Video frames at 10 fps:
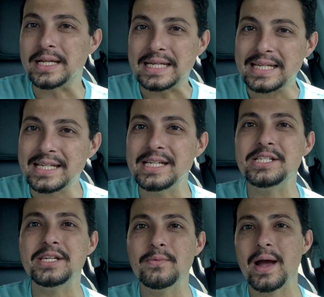and
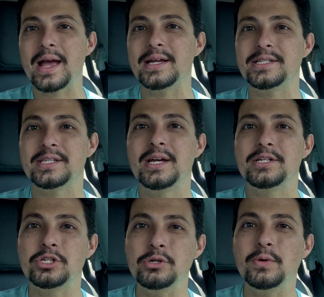easy ways
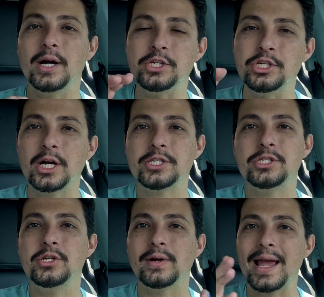to
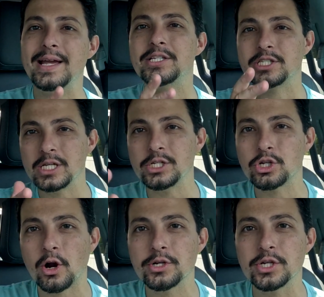adjust your AC
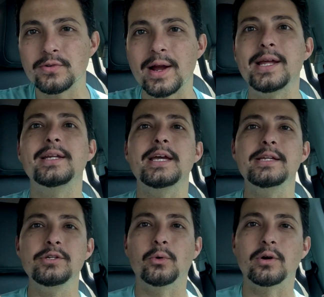charging rate
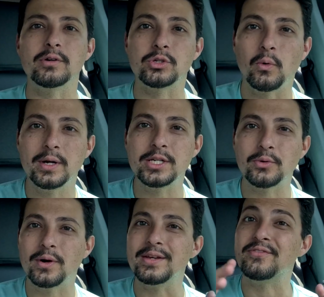in your
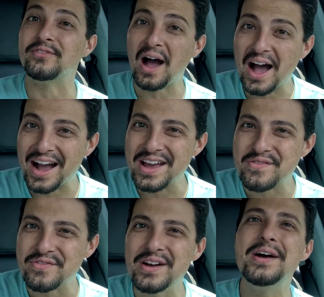
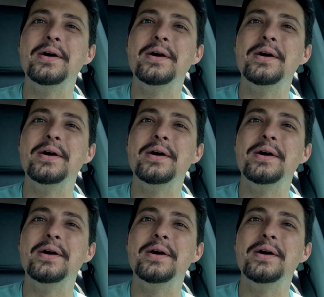2025